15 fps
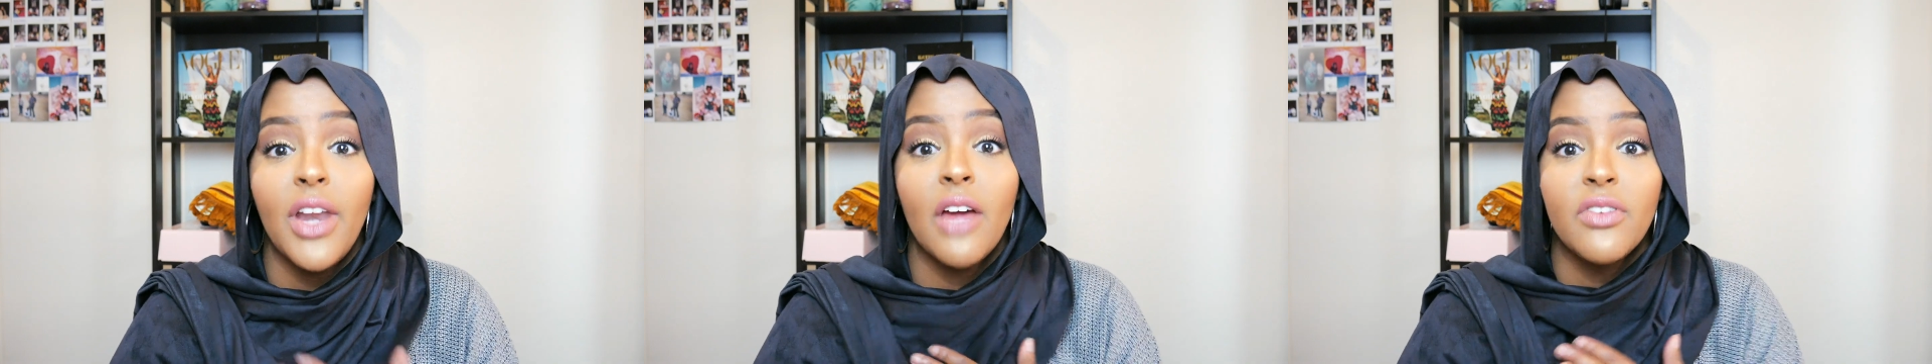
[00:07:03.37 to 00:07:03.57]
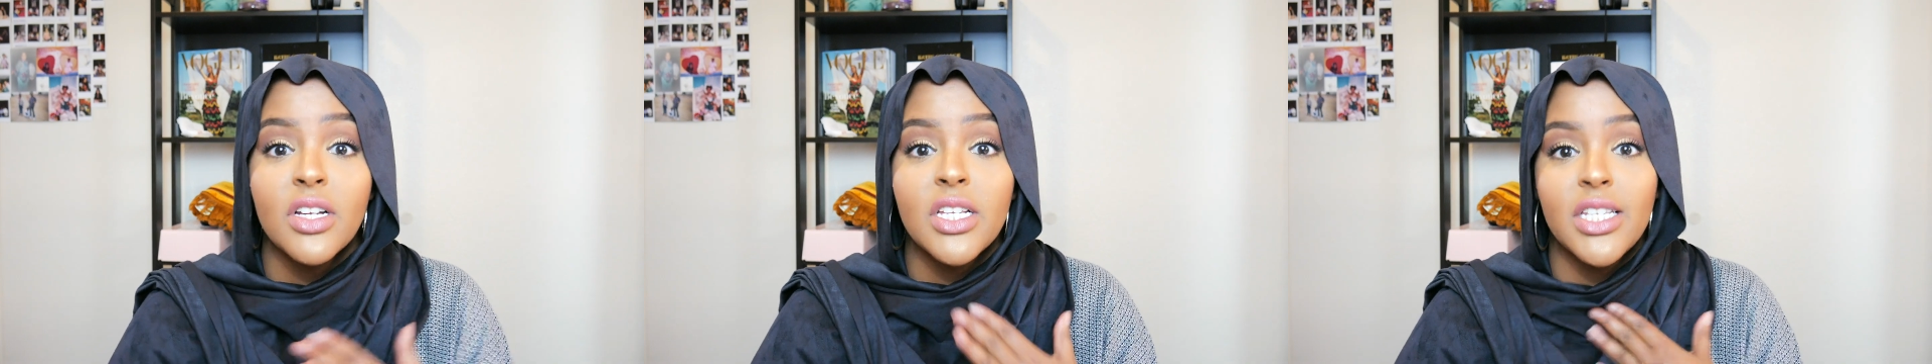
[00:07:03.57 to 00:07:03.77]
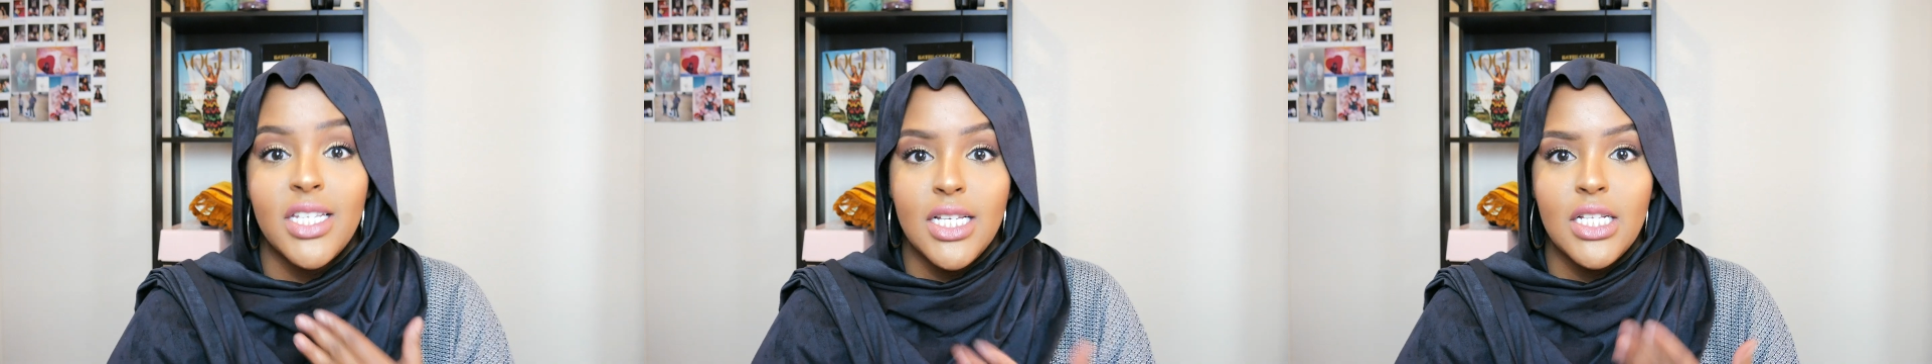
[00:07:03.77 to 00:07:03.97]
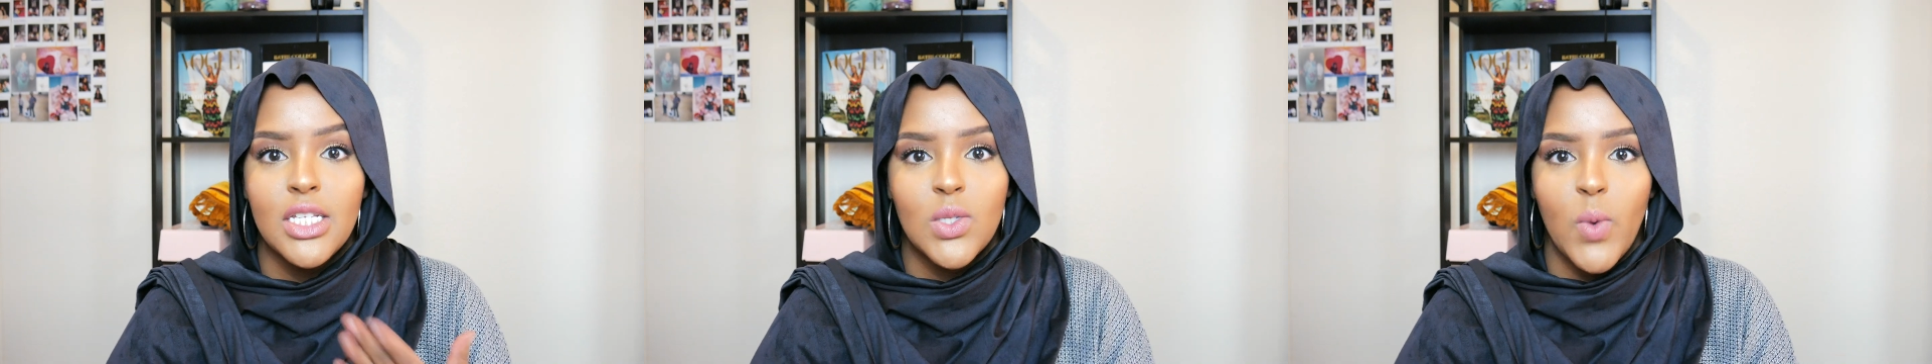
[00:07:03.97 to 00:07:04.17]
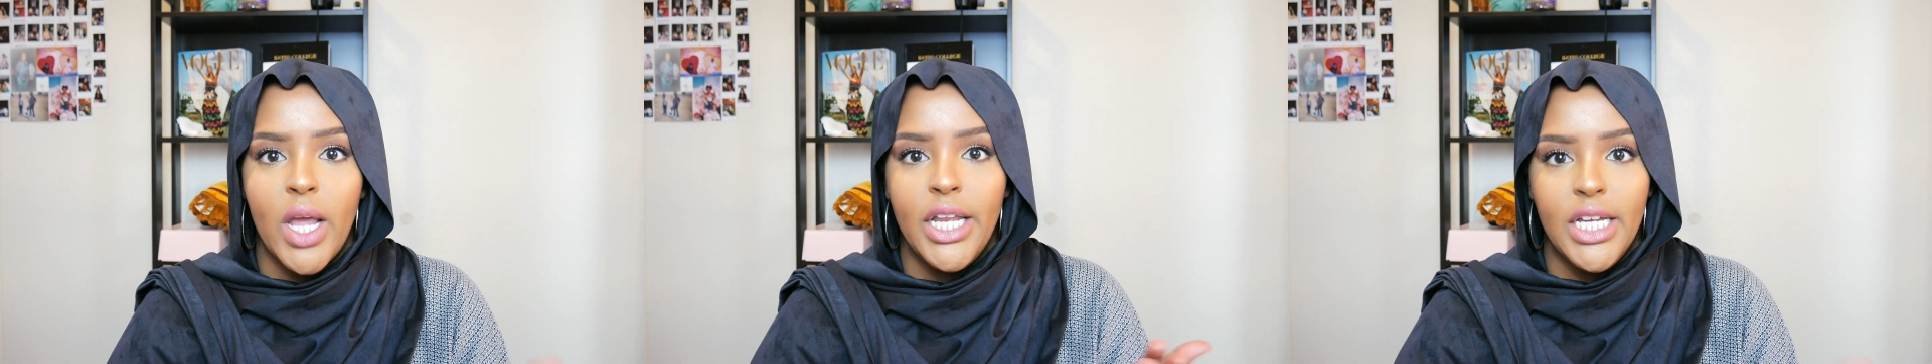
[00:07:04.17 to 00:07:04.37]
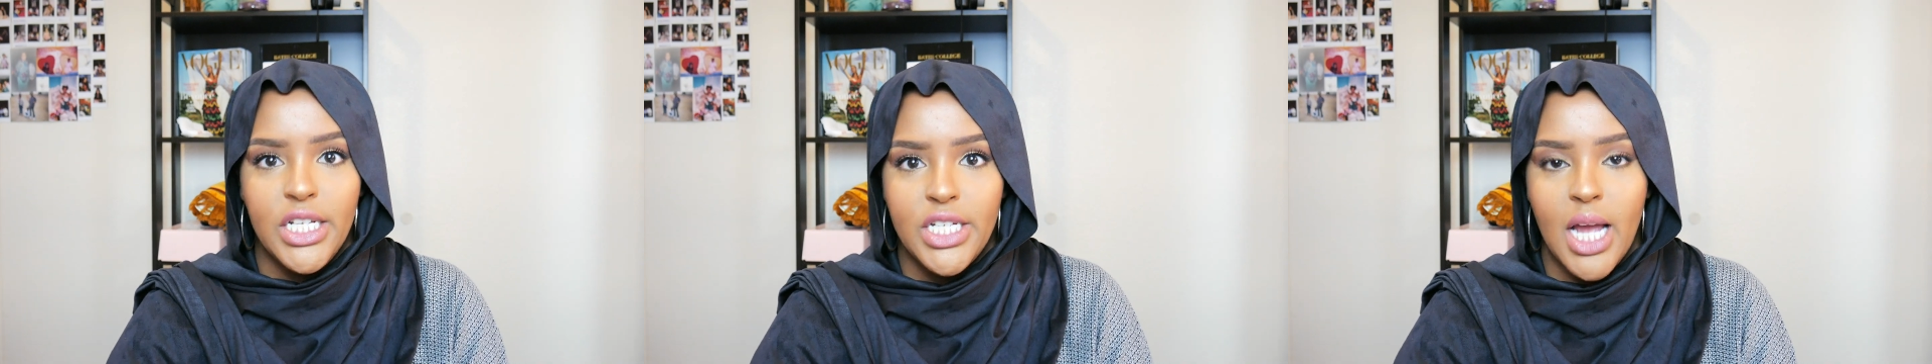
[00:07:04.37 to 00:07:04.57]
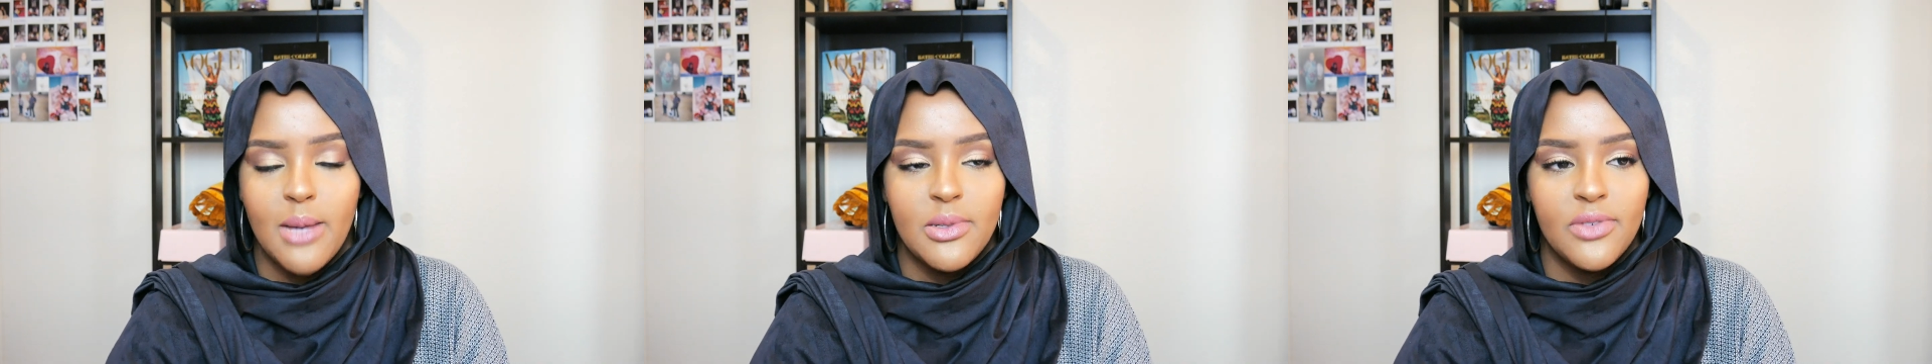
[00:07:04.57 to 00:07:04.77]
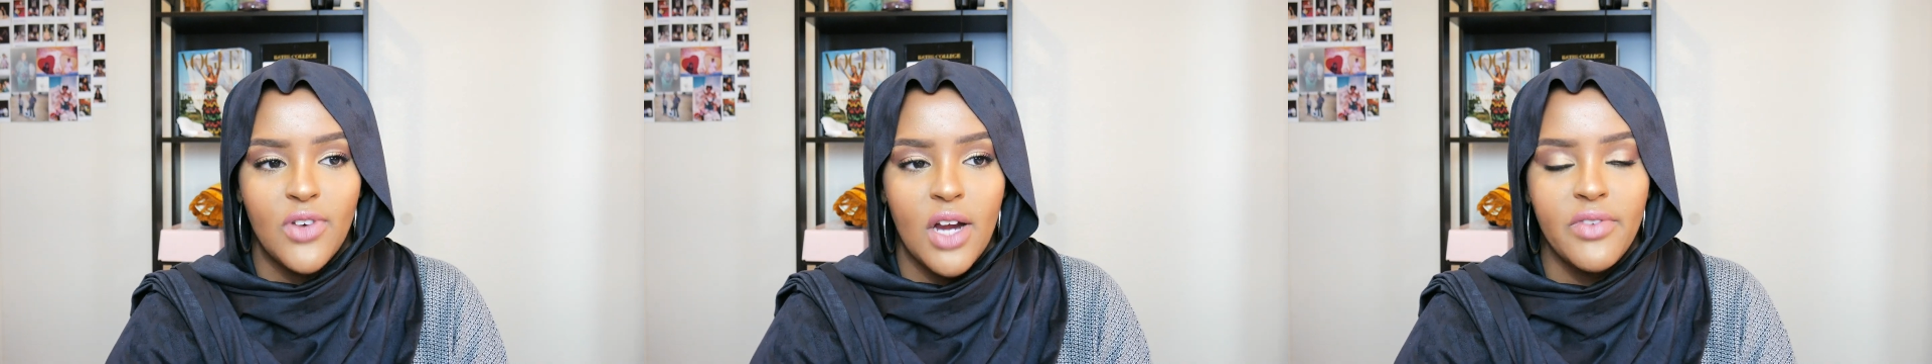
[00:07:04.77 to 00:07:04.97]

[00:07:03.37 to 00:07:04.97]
never seen suede hijabs before.